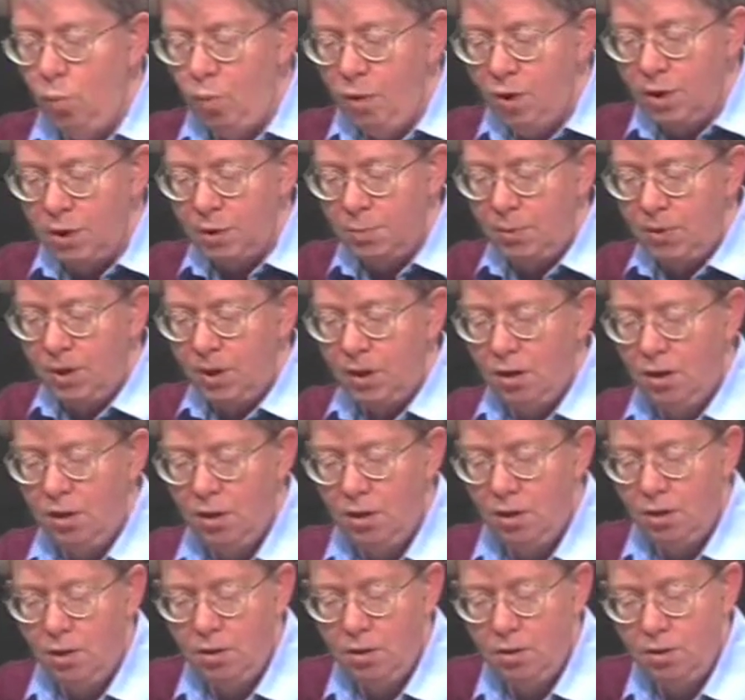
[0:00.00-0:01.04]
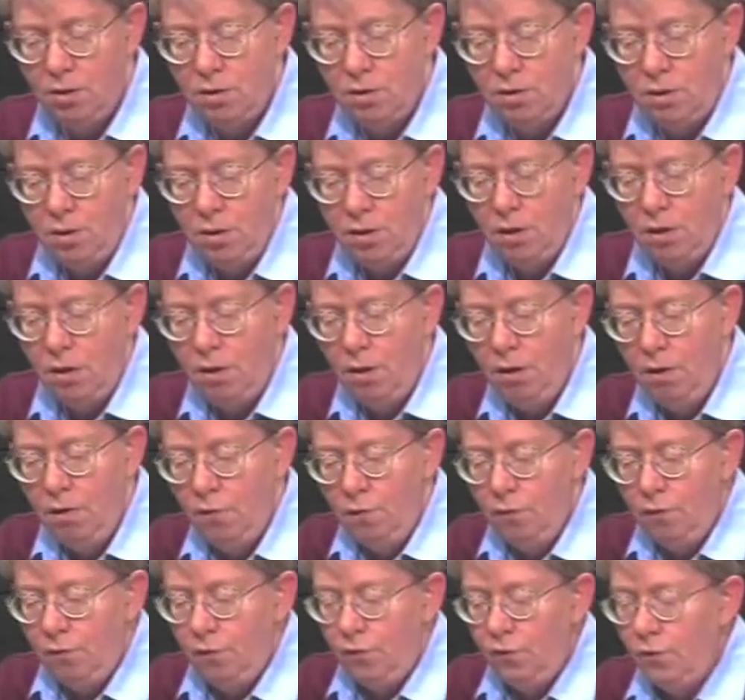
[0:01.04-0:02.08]
was because
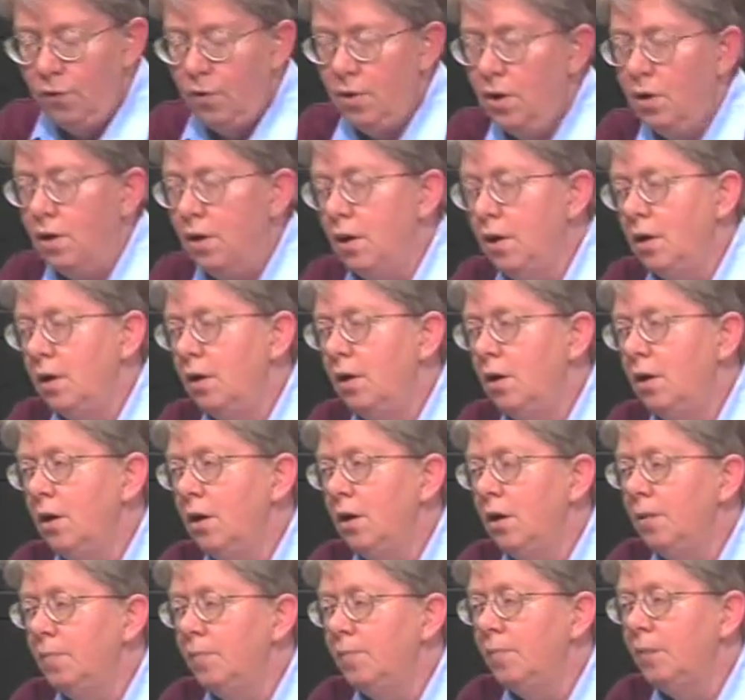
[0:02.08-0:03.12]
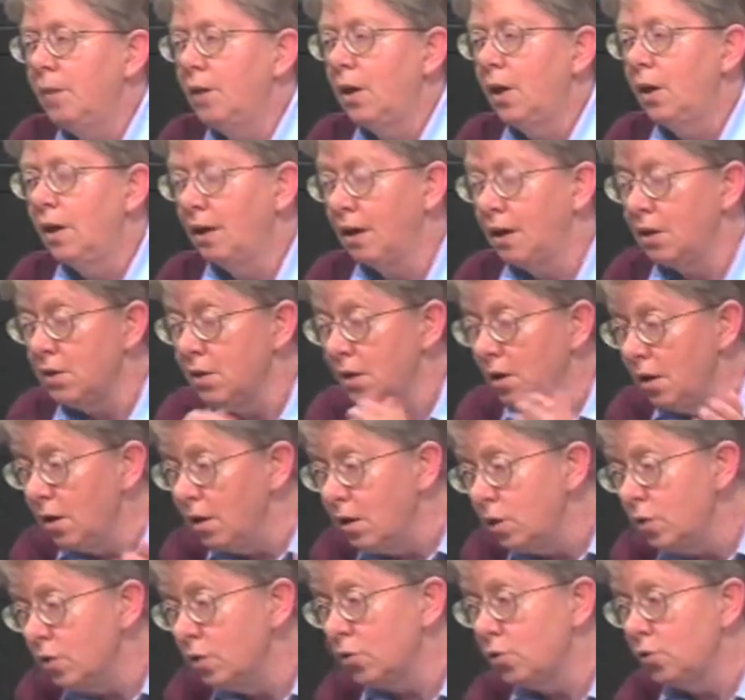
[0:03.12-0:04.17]
of, kind of like I say, a
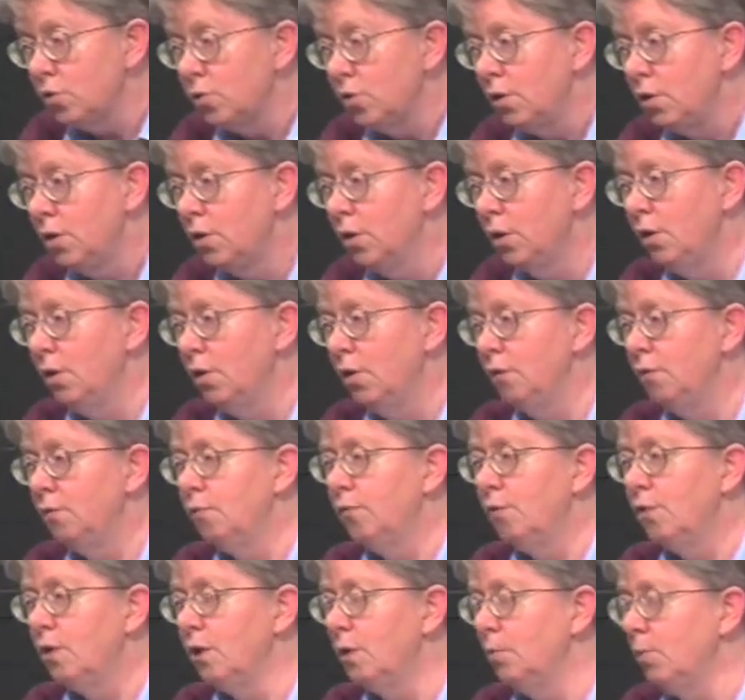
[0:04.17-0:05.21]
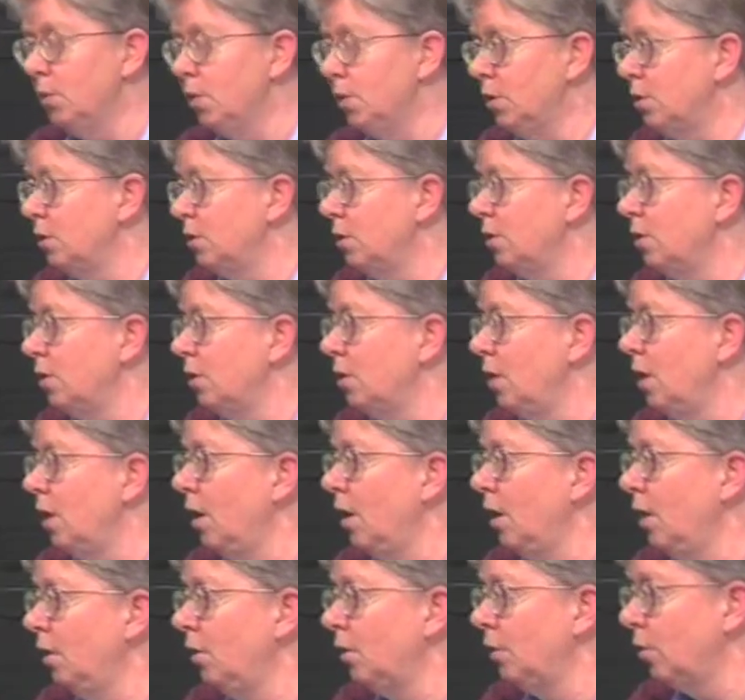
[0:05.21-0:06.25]
history of limits
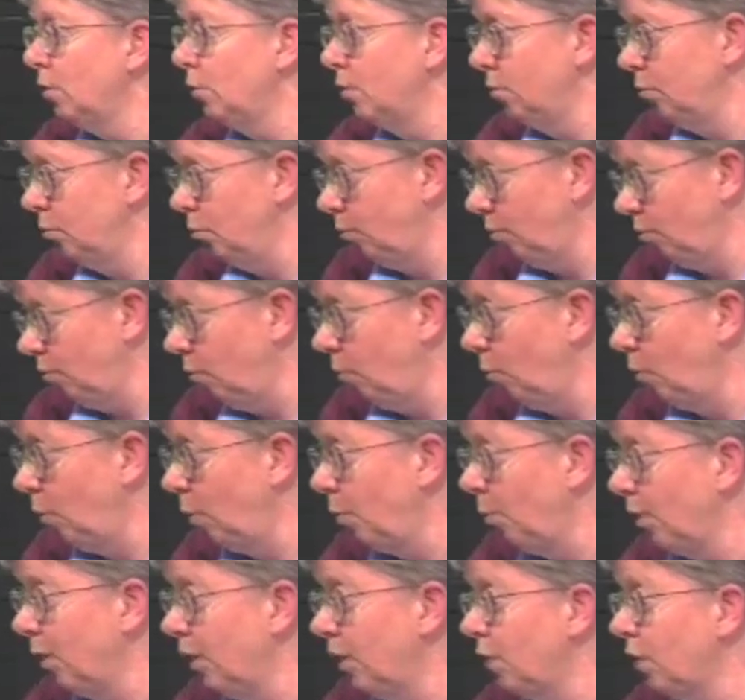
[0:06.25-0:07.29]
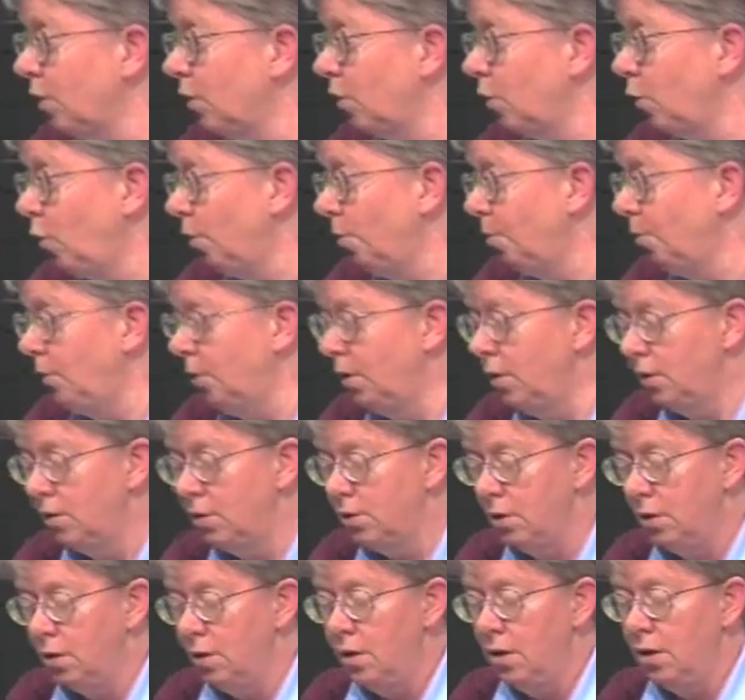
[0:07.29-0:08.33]
on more related to
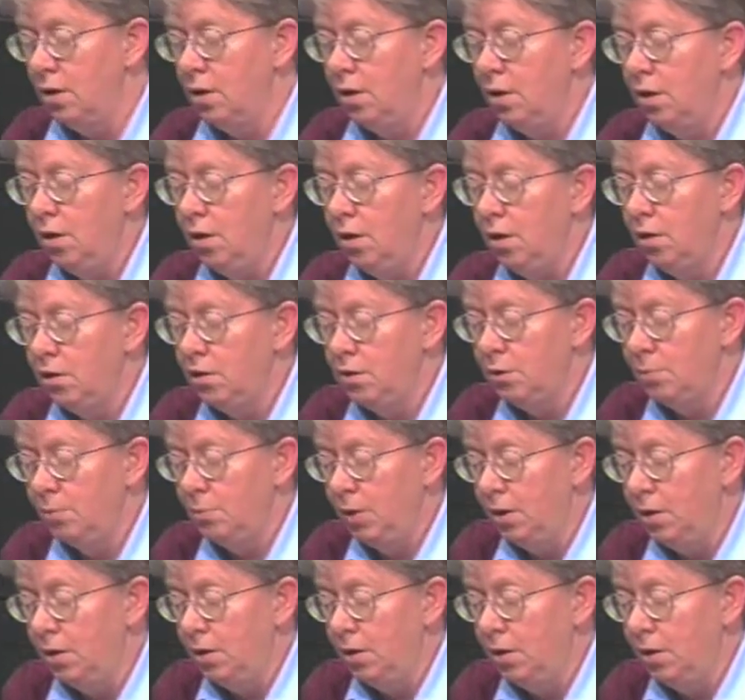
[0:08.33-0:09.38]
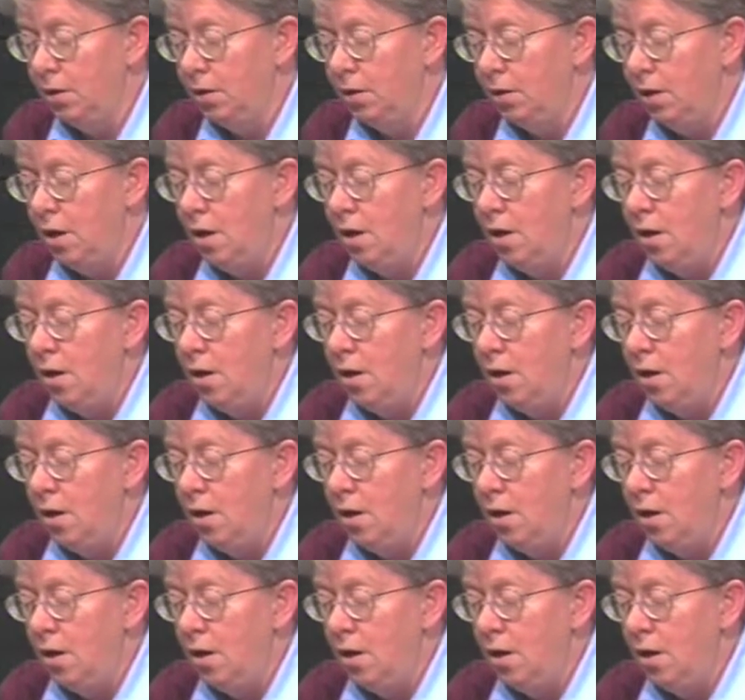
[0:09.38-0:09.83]
corporate spending.